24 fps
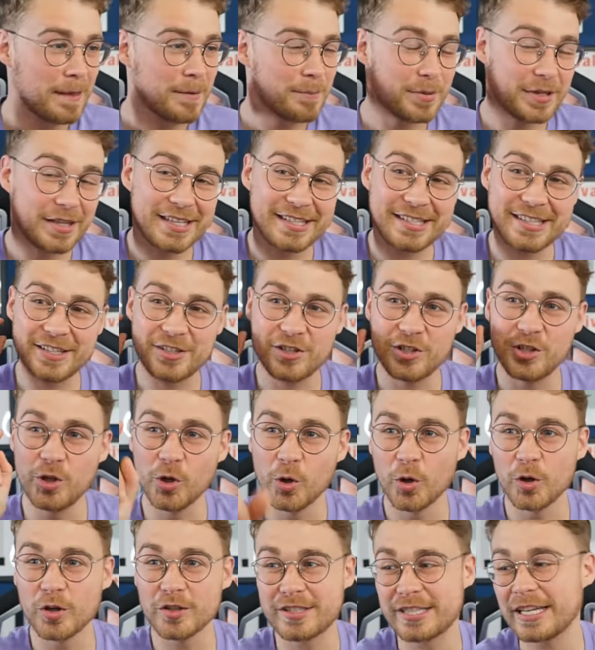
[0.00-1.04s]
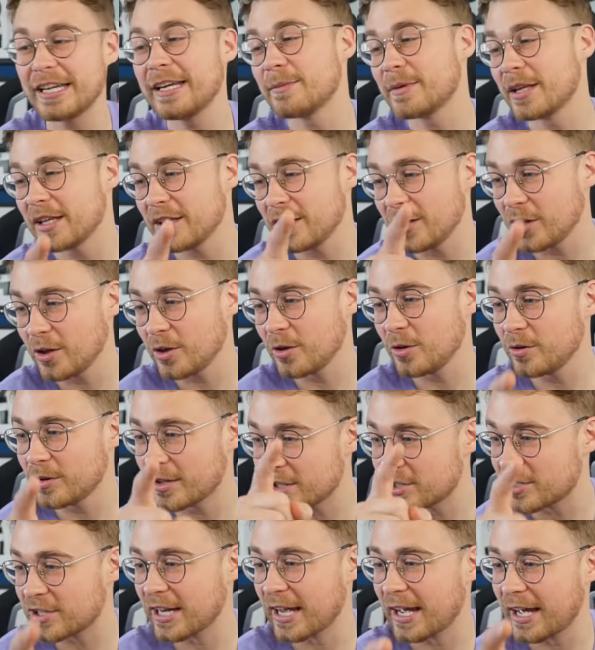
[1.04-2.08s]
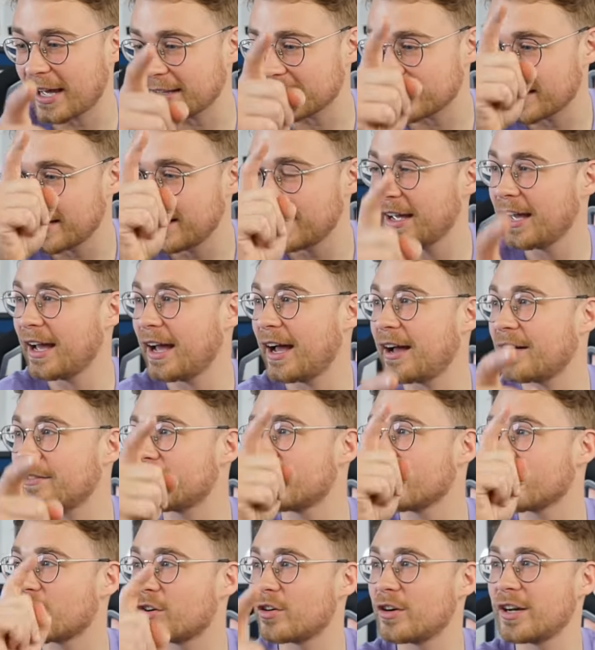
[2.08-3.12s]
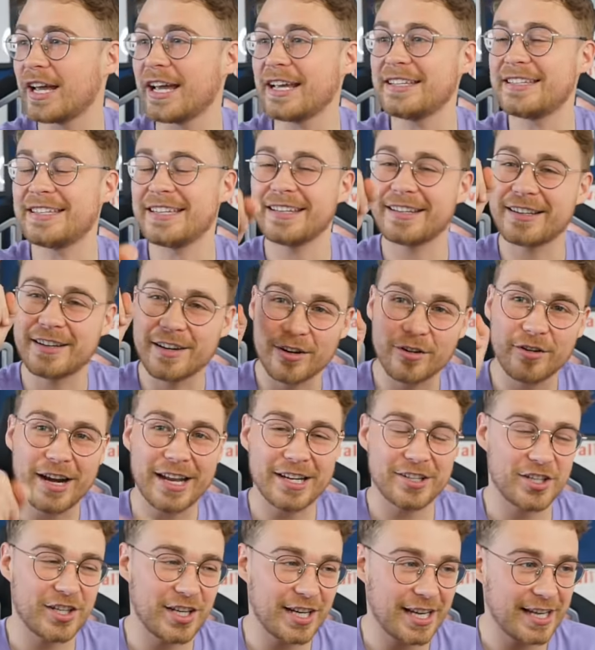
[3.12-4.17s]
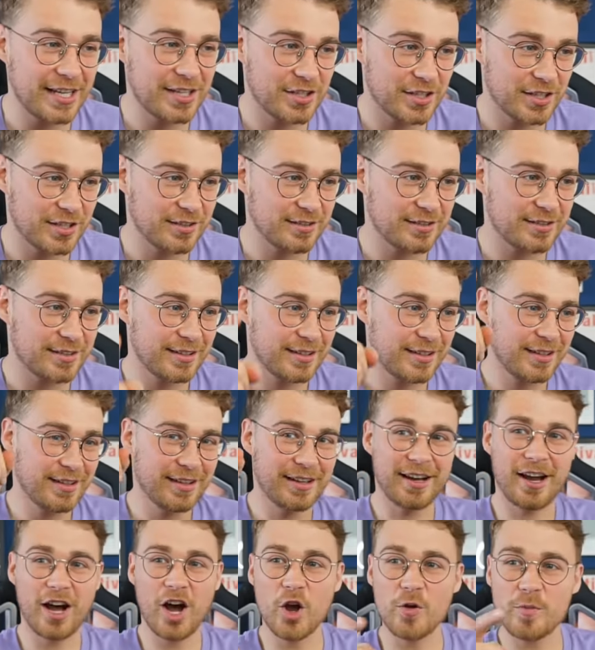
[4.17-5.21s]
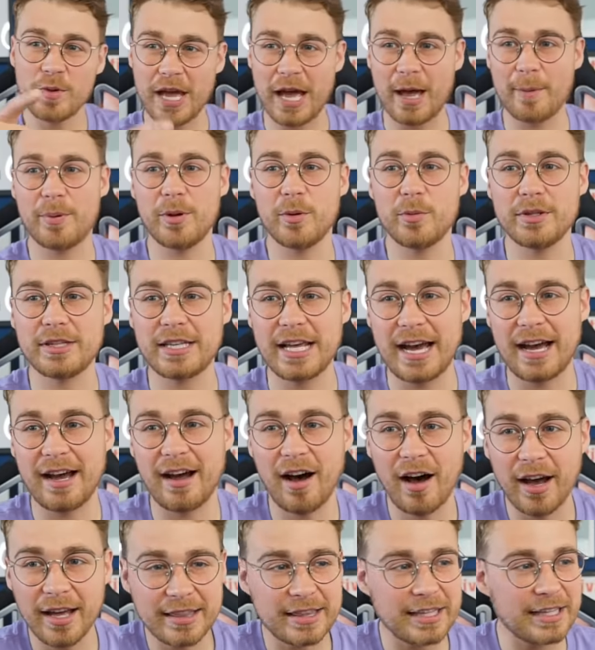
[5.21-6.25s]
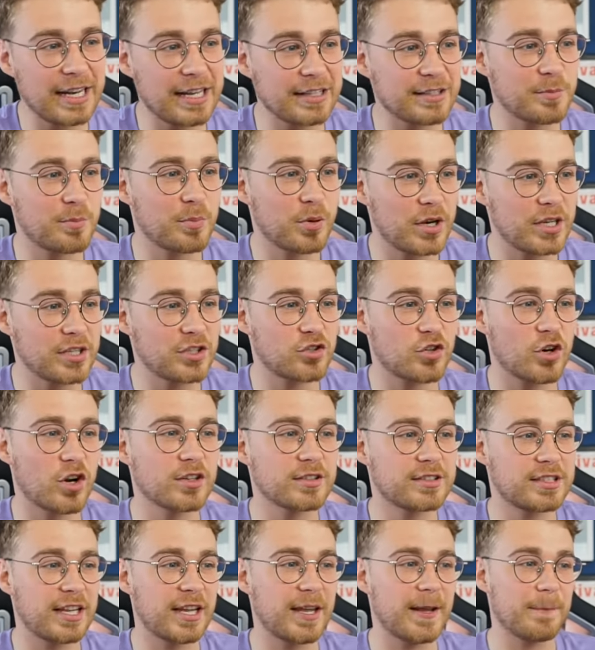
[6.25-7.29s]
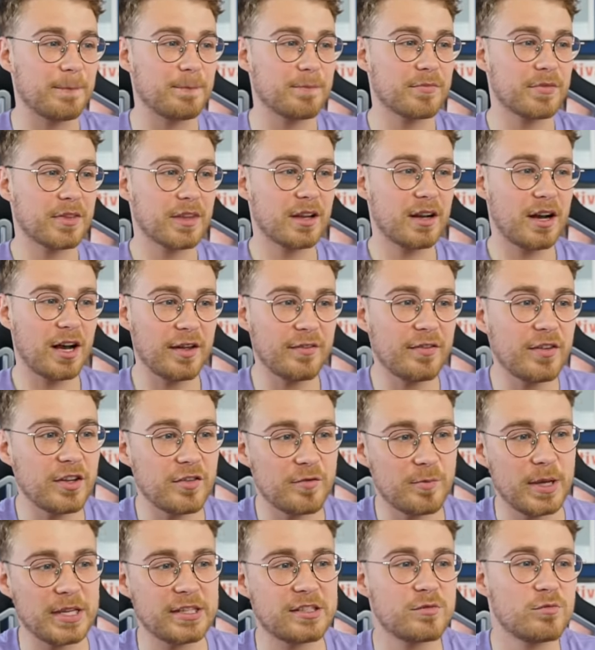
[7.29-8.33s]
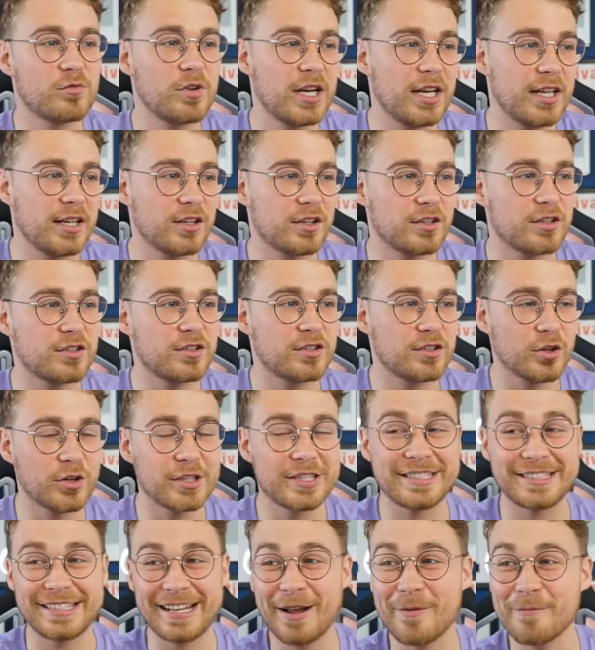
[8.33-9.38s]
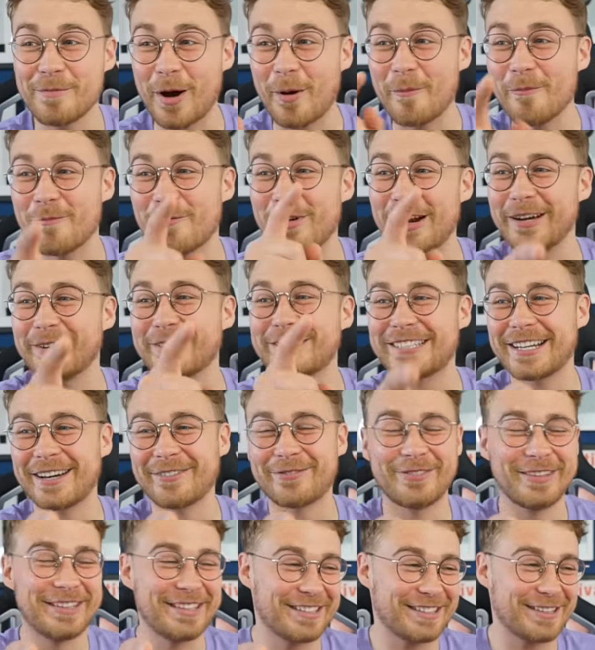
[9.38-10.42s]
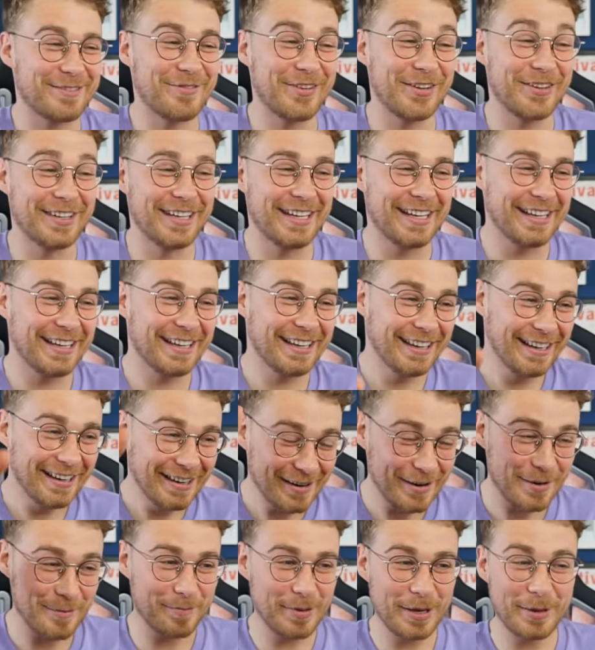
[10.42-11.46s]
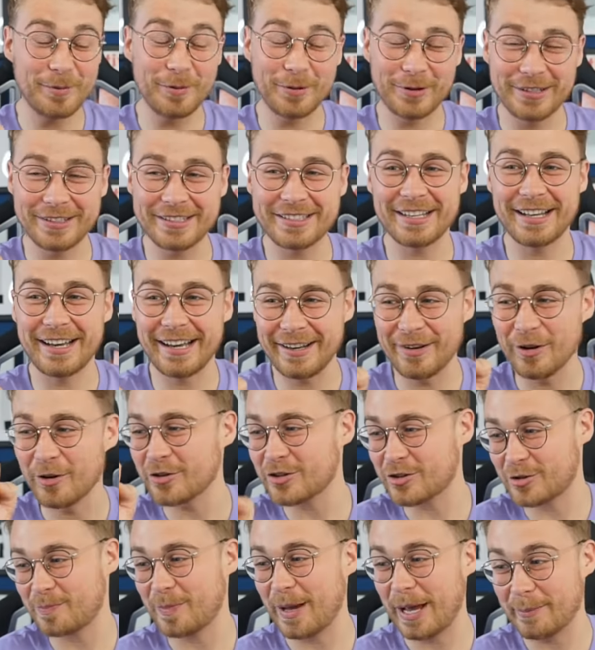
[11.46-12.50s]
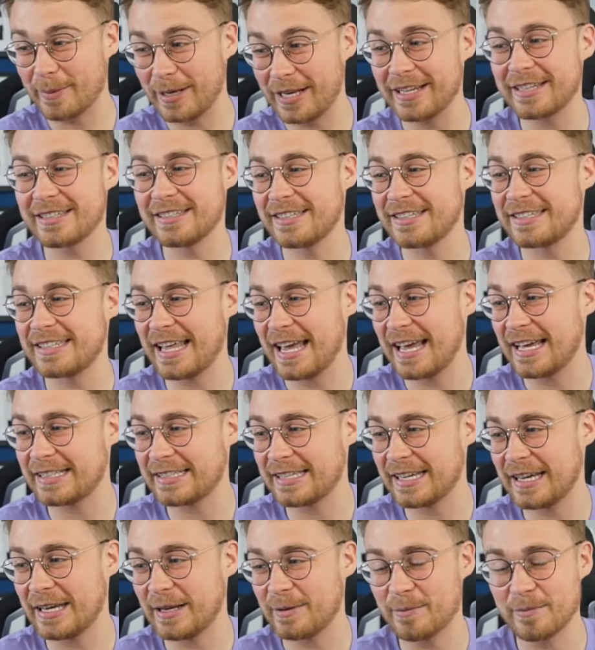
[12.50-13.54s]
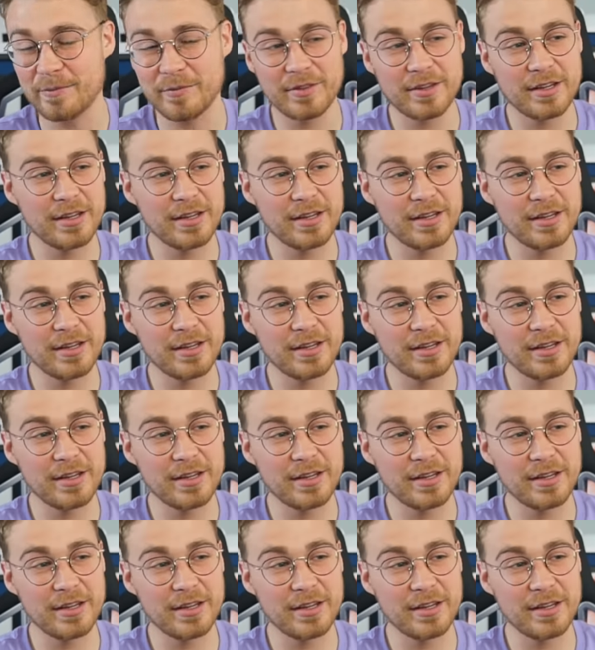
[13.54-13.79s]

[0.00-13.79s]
But this is your team that you, the chat, have created. Congratulations. I hope you're happy with that. I think that's a pretty strong team. I think you've made some really good choices. And I'm real chuffed with this community. And people are just like not spamming it because it's their team.